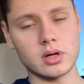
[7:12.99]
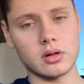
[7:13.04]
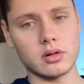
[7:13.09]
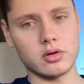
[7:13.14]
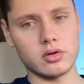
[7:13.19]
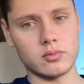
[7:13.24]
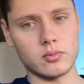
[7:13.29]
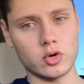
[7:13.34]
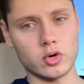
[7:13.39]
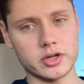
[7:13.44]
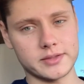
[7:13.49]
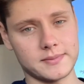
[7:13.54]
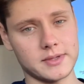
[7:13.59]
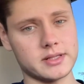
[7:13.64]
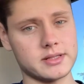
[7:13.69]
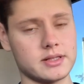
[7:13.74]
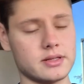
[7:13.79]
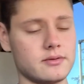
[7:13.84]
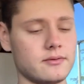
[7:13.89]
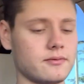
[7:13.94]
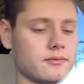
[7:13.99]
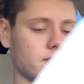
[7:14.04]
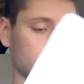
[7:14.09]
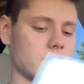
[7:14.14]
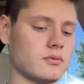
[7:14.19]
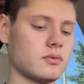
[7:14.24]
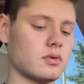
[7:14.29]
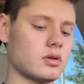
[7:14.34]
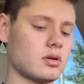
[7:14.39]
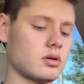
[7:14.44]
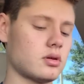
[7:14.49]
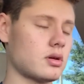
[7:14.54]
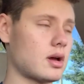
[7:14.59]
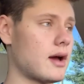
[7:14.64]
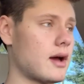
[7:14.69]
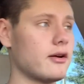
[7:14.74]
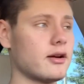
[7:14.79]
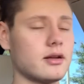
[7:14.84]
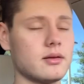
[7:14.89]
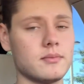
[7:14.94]
little more expensive.
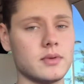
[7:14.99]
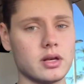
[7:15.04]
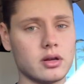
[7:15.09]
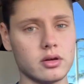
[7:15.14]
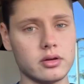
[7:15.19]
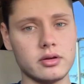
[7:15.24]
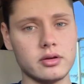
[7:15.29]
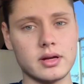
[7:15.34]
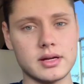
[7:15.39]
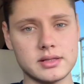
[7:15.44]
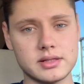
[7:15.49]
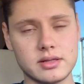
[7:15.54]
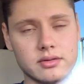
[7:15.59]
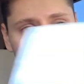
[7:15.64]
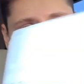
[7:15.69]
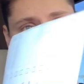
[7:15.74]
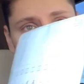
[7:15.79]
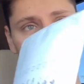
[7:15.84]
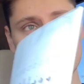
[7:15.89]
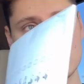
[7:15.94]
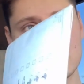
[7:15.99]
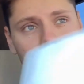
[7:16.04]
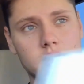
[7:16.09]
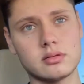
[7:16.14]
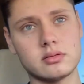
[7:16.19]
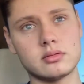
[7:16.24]
I recommend all you guys do that.